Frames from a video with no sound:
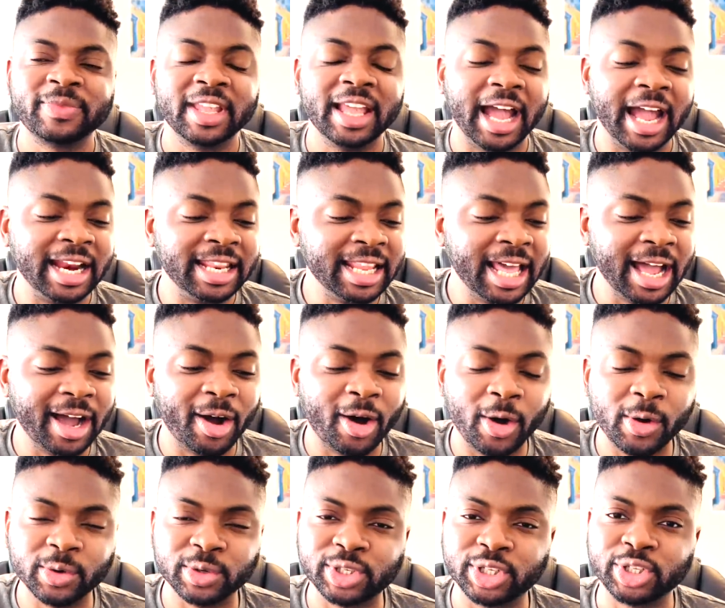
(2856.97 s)
And that
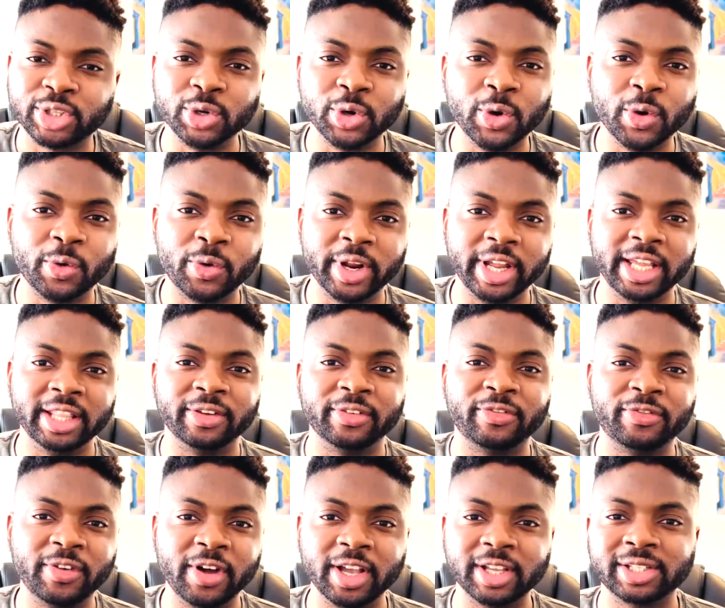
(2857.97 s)
whole story, the
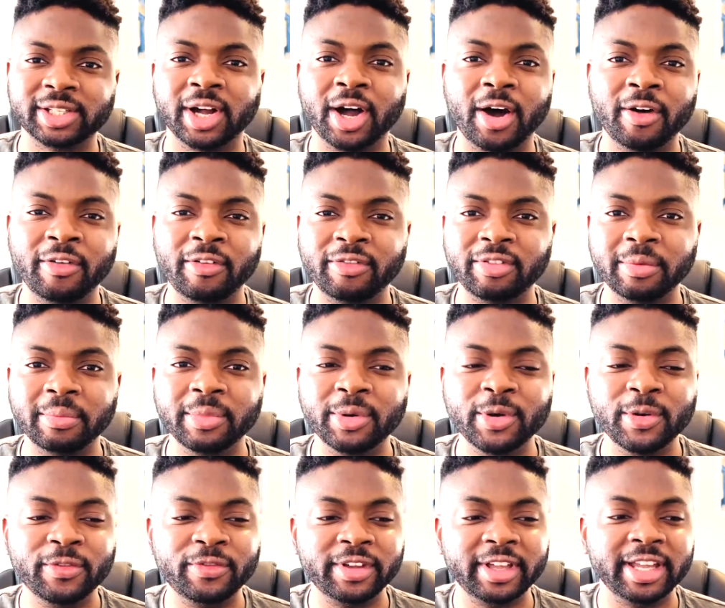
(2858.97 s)
first half of the
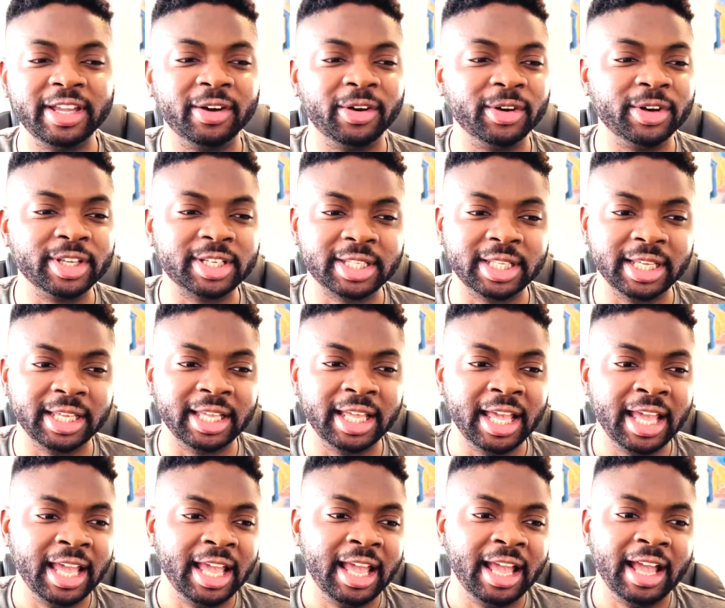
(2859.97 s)
movie, honestly,
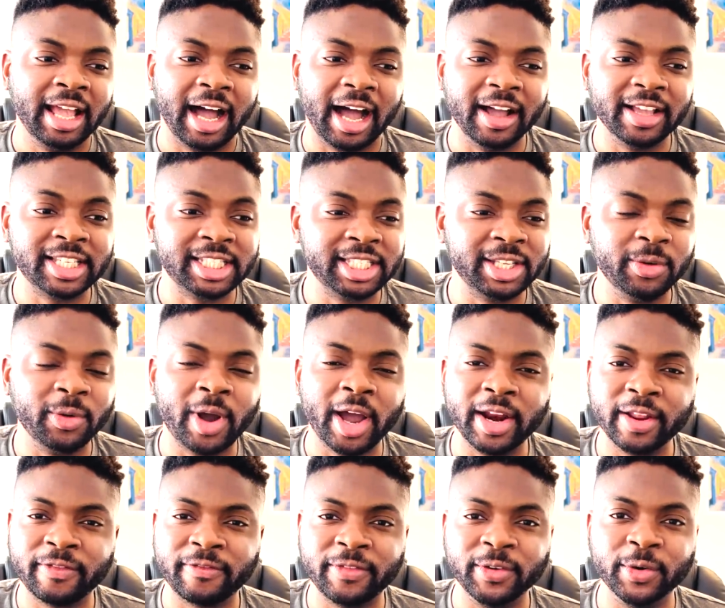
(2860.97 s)
I still
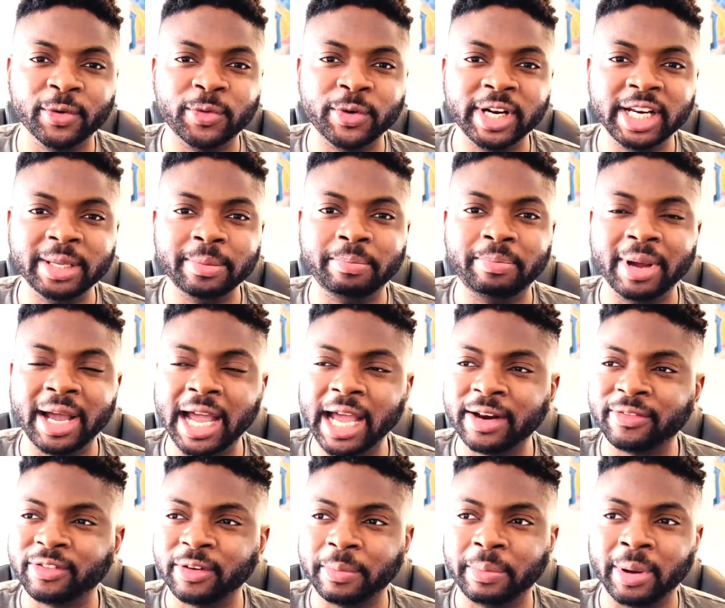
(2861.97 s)
kind of feel really
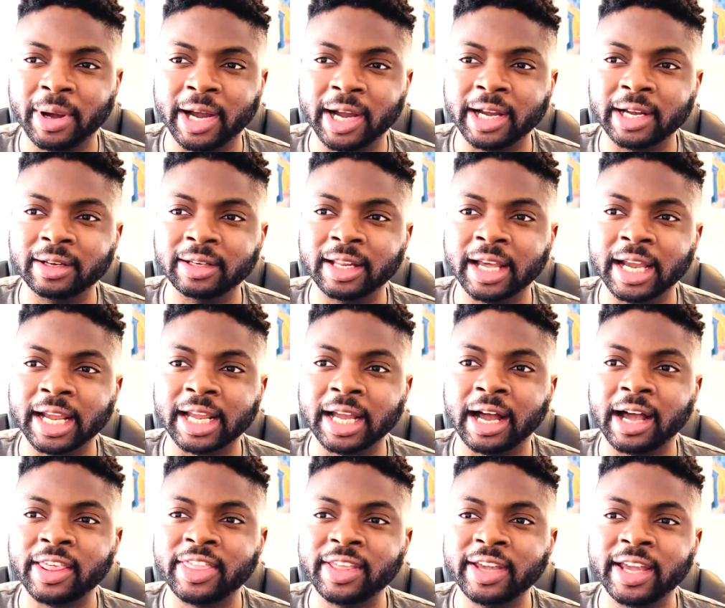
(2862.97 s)
bad for Pyle. Like,
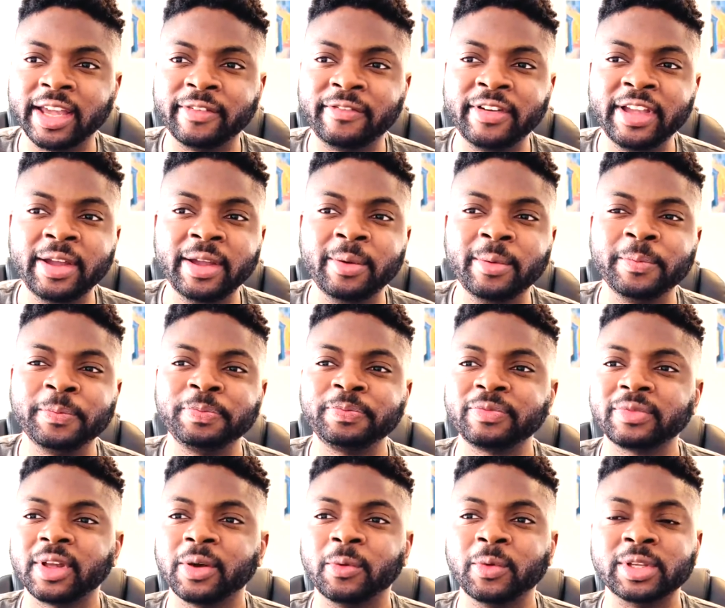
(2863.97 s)
I think if he
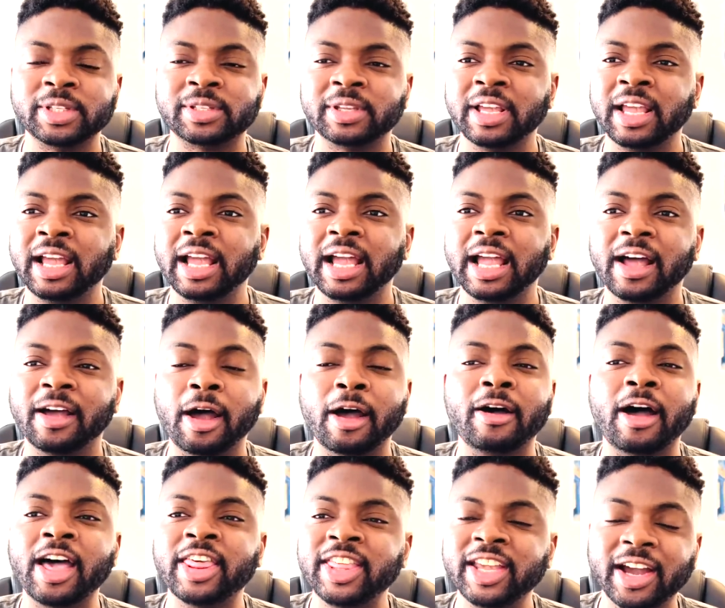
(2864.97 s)
was,
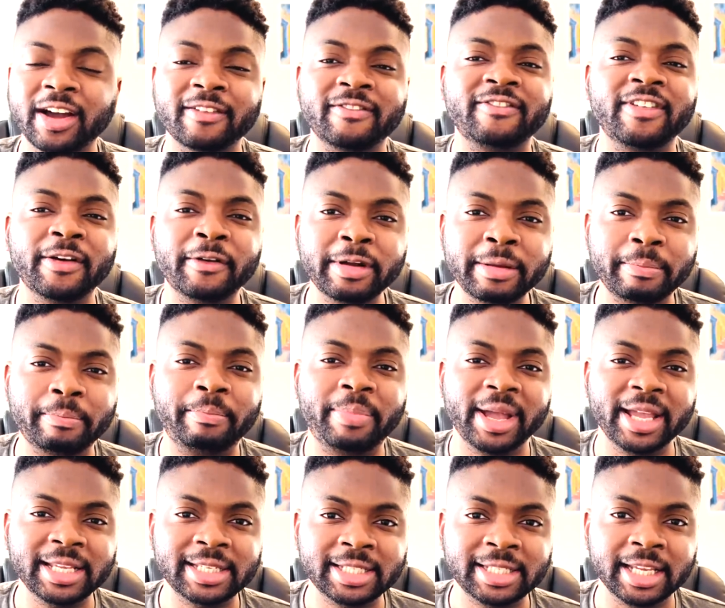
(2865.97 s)
I think a very
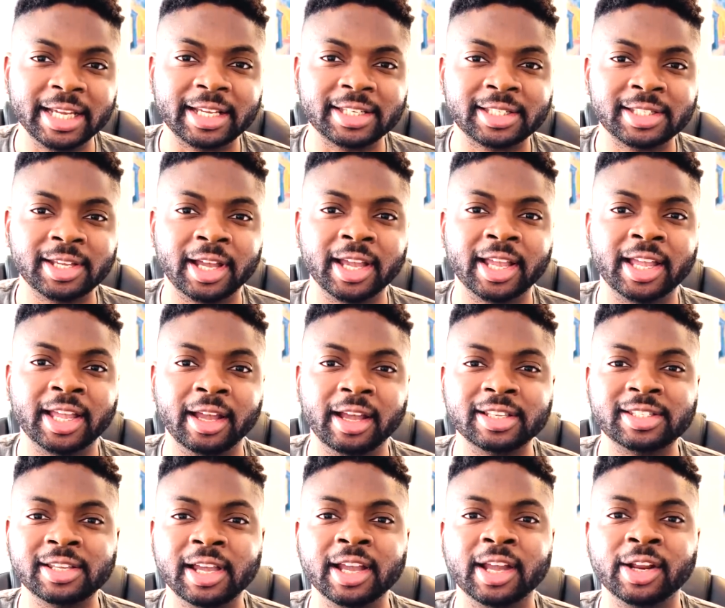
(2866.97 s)
basic
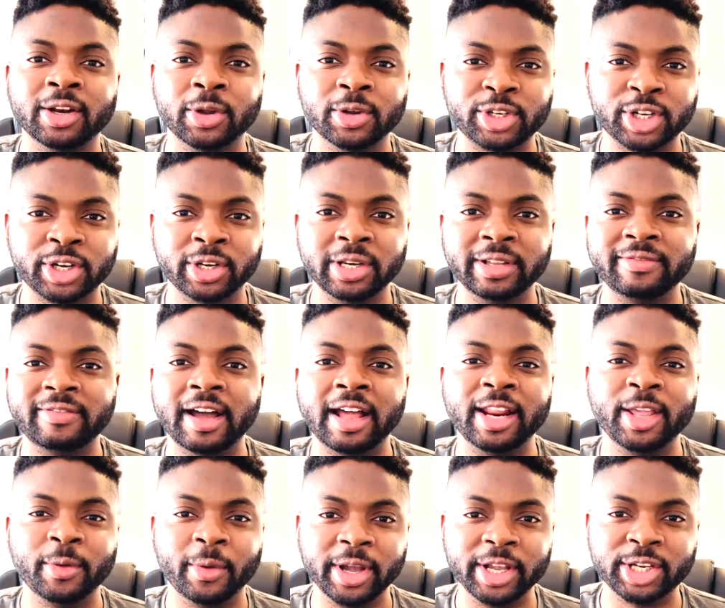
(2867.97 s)
psychological
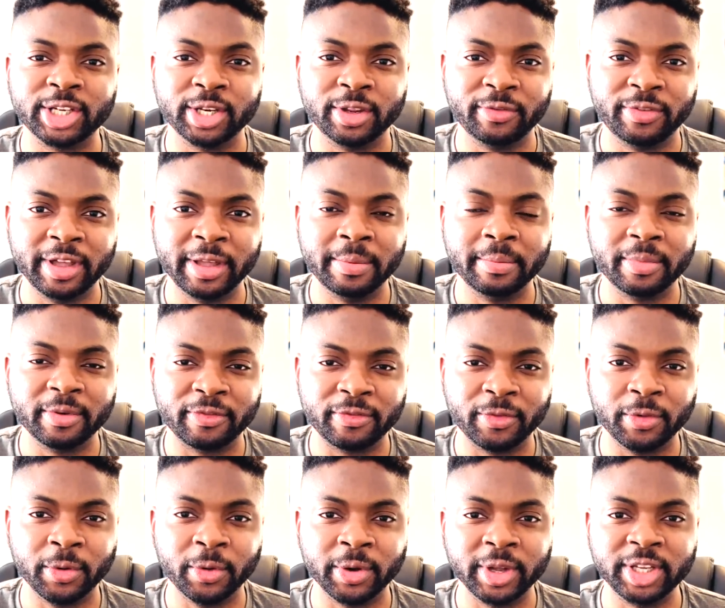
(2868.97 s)
evaluation of him
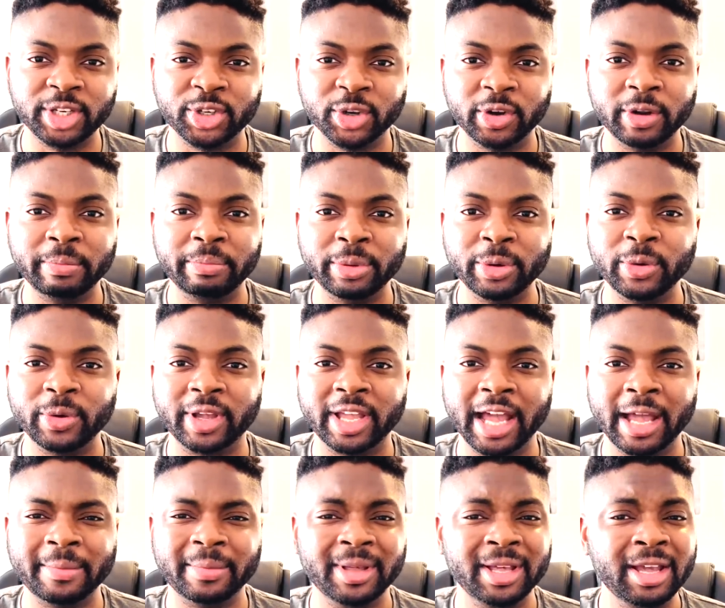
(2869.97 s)
before he joined boot
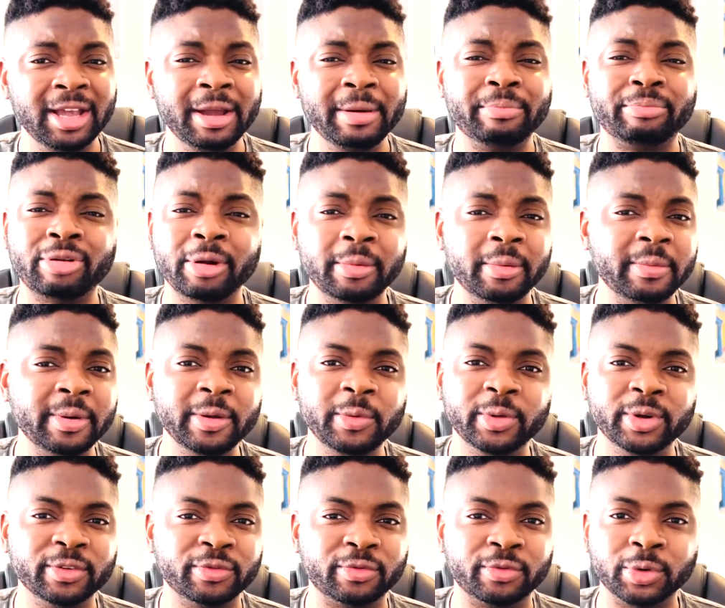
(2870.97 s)
camp probably
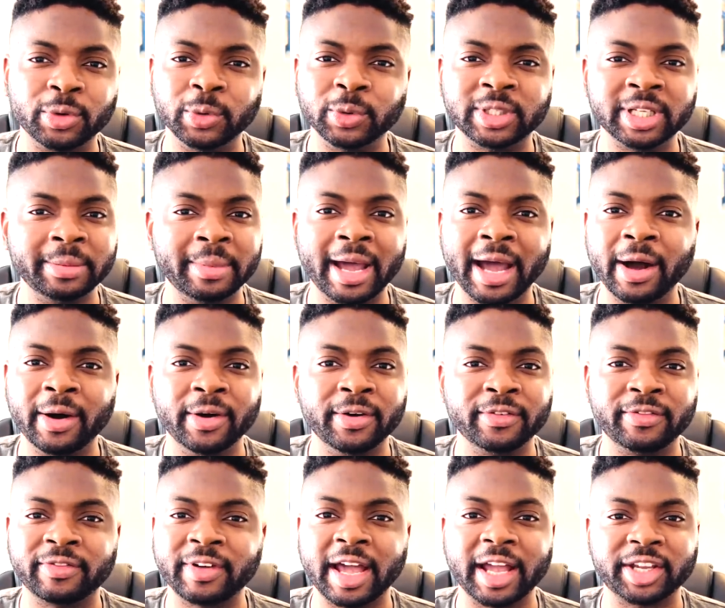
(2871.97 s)
would have ruled him out
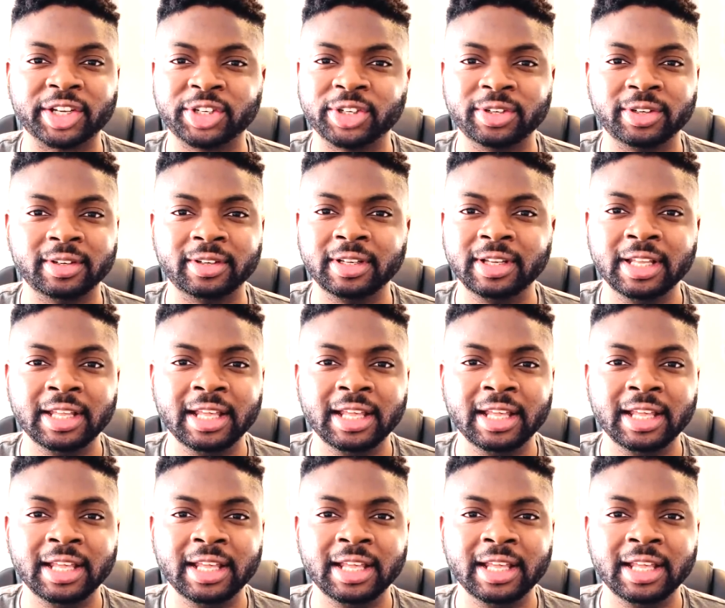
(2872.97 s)
of action.